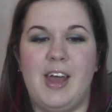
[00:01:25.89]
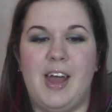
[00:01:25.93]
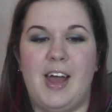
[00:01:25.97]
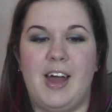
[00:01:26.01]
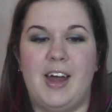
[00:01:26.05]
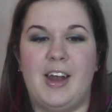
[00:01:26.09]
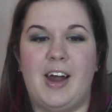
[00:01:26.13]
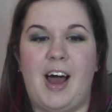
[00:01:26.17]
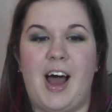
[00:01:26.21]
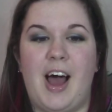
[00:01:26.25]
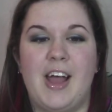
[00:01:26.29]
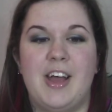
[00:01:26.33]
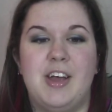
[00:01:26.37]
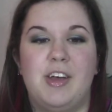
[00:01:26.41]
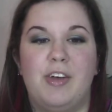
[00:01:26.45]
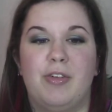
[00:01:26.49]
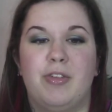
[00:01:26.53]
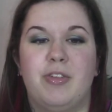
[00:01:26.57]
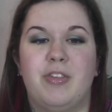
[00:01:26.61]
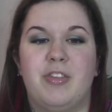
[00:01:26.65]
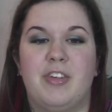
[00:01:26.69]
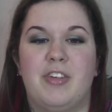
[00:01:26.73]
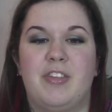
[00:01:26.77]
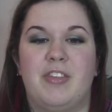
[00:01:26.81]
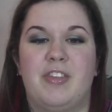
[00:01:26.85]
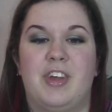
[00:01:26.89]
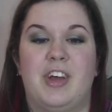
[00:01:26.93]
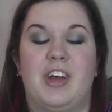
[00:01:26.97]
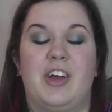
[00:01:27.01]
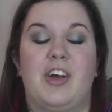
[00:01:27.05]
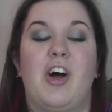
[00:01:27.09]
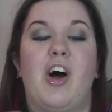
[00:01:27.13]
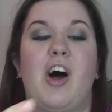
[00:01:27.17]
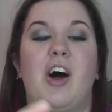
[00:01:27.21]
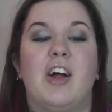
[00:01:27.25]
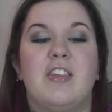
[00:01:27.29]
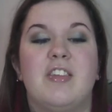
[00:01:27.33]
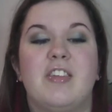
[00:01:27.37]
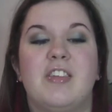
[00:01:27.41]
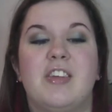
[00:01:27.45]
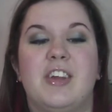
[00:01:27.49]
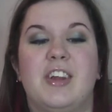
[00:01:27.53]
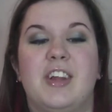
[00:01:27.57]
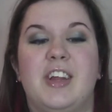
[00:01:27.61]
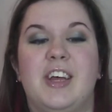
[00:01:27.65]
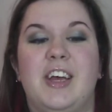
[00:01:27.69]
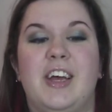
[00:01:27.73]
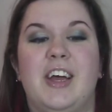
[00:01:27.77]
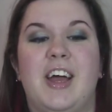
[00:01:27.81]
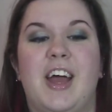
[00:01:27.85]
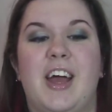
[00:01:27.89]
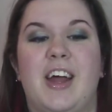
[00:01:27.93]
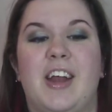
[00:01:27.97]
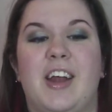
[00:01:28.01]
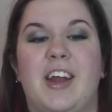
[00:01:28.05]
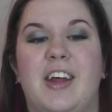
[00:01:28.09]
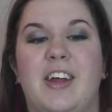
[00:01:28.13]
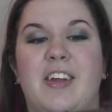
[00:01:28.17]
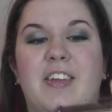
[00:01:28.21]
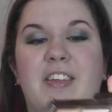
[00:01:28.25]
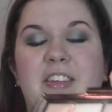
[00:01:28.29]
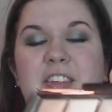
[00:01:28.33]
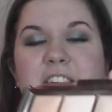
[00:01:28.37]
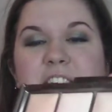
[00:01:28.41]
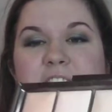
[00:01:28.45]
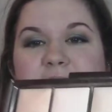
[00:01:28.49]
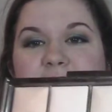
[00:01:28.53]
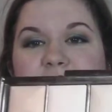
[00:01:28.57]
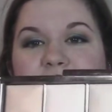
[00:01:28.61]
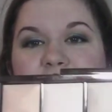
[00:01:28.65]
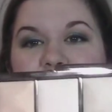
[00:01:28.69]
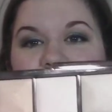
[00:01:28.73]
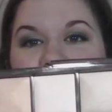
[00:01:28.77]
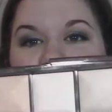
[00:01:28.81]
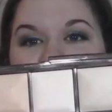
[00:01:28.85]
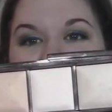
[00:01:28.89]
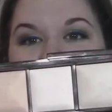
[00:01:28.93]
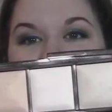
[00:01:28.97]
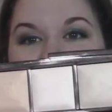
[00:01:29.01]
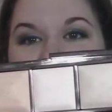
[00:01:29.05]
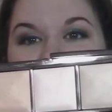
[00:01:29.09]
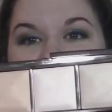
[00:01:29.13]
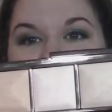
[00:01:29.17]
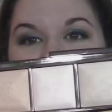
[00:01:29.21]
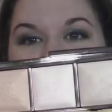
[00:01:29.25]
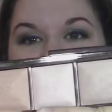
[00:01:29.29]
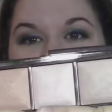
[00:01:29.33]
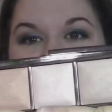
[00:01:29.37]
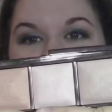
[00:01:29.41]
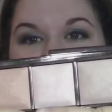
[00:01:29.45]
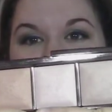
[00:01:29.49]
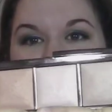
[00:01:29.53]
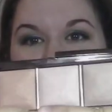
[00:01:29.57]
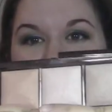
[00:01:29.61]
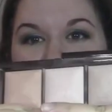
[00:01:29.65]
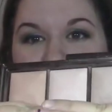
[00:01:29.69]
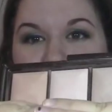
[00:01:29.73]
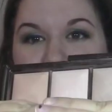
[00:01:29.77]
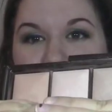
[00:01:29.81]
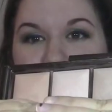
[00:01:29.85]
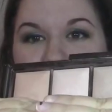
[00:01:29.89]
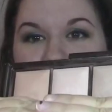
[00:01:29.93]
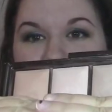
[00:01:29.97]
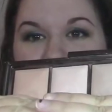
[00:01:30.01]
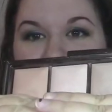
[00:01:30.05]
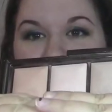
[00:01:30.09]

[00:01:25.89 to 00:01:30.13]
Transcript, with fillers: And I use this thing constantly, and it still doesn't even look like I've put a